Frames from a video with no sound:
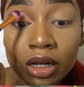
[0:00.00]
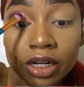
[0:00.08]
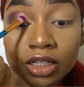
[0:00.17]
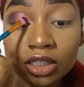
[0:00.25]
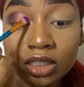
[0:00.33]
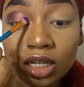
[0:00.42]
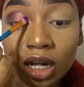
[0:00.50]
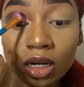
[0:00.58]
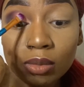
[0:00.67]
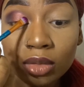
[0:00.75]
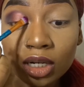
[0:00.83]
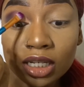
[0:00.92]
And just kind
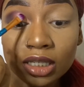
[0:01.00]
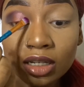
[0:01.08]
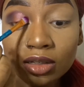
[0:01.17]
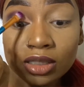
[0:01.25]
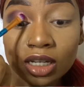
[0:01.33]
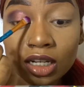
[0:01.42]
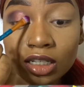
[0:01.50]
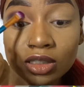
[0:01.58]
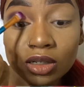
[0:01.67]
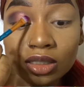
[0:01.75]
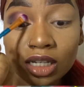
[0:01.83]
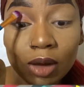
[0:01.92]
of blend those colors
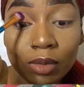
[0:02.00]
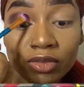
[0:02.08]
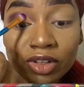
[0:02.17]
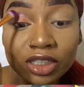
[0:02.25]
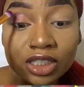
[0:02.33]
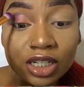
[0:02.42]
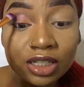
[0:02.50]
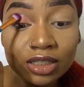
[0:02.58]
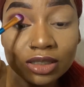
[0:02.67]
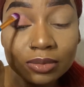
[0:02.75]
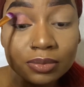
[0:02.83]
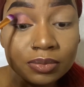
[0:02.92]
on top of each
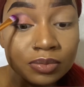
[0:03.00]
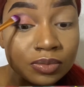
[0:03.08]
other.